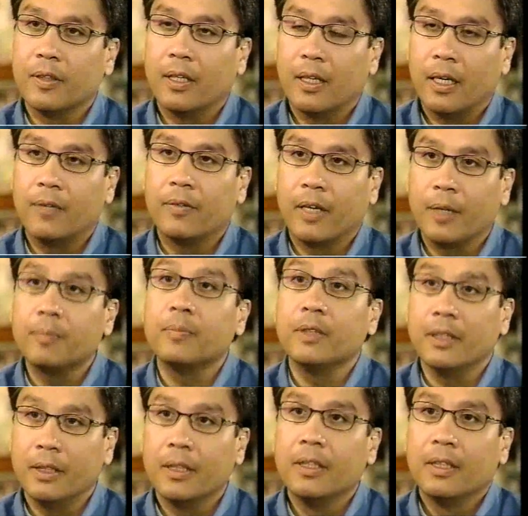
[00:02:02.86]
sets
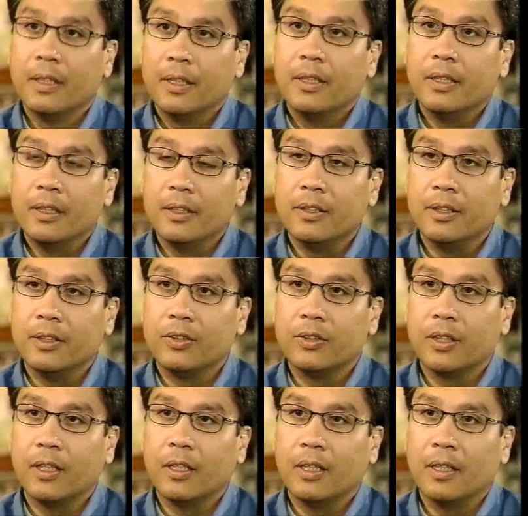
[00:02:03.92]
have helped me
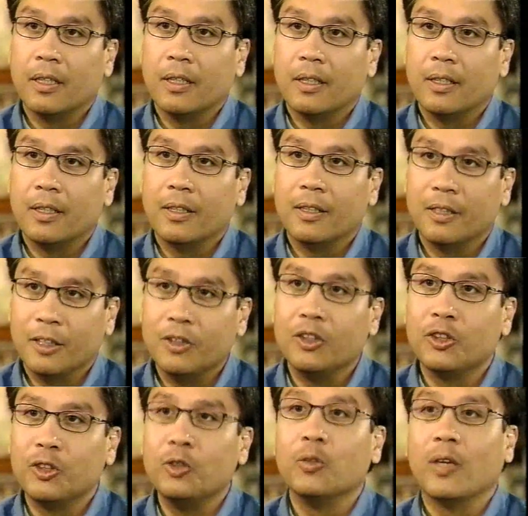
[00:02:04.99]
in this
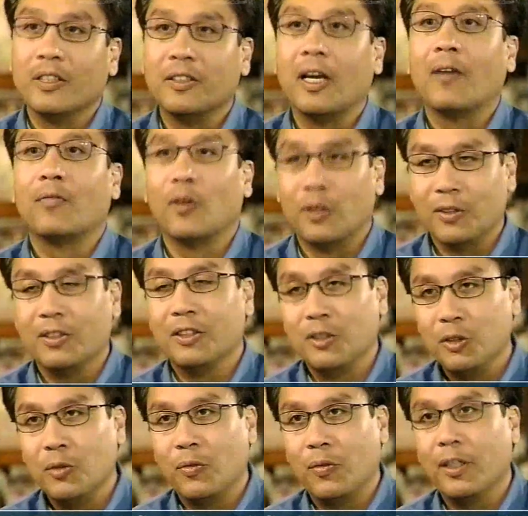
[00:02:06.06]
new
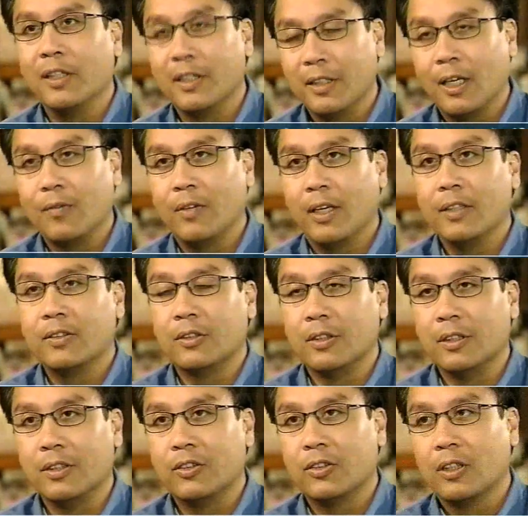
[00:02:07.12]
endeavor, in this new field
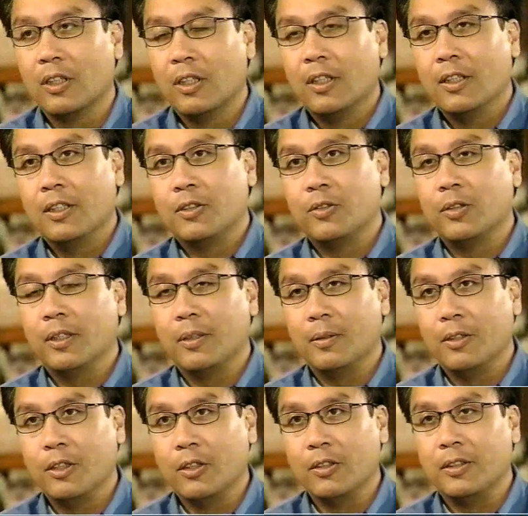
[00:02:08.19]
that I've entered.
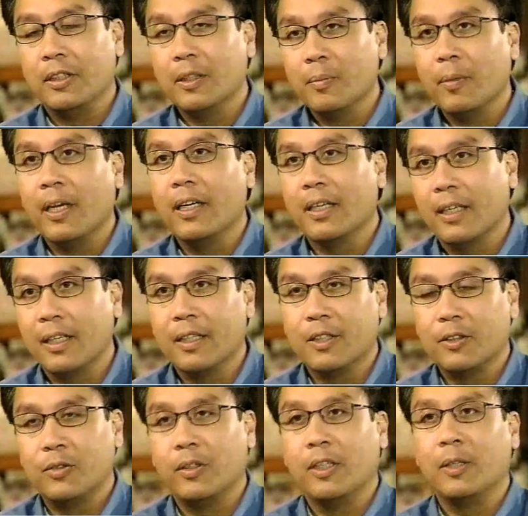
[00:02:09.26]
It's really, you know, deal
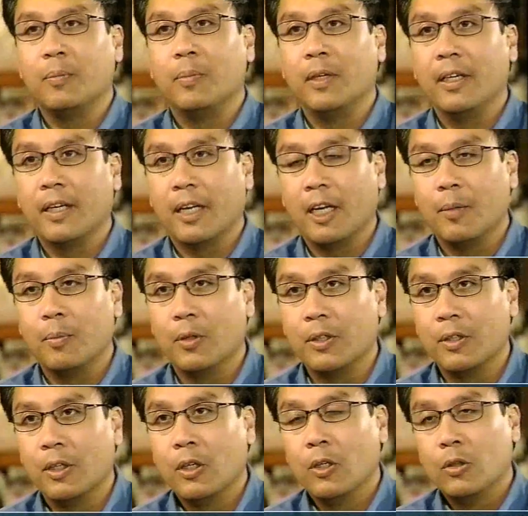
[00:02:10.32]
making is really
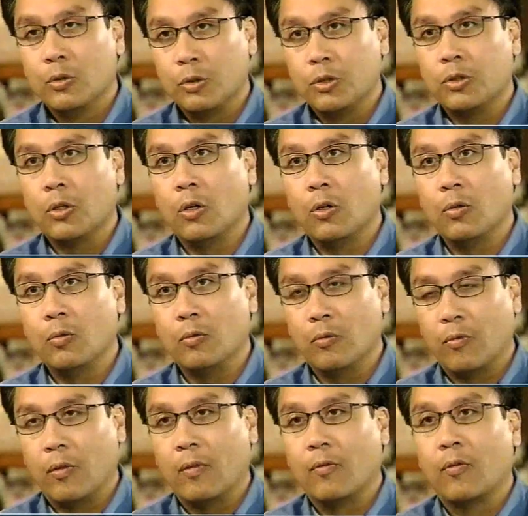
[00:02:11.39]
being able to
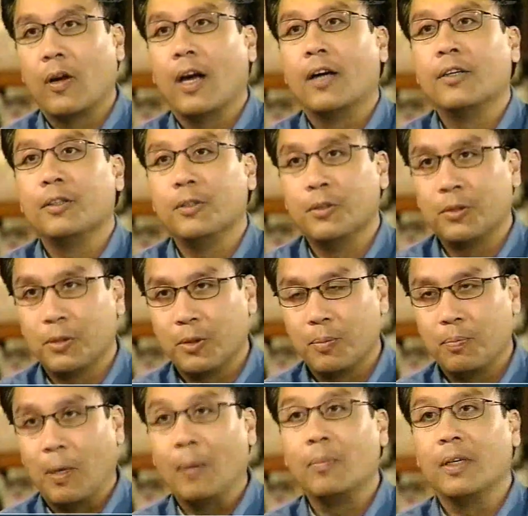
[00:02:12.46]
show
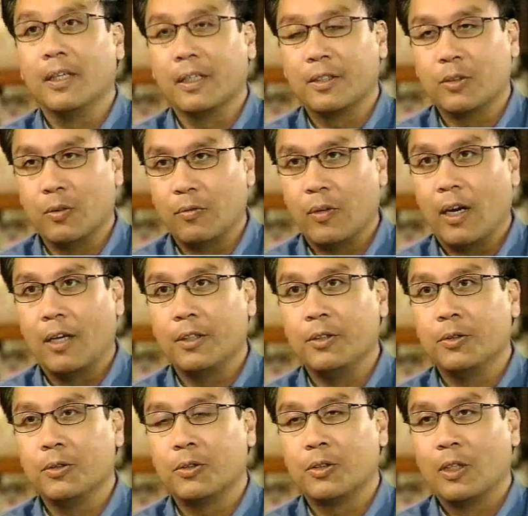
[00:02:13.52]
various
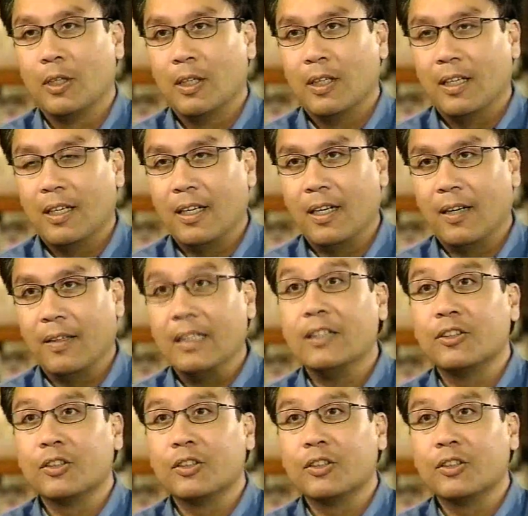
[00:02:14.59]
publics or various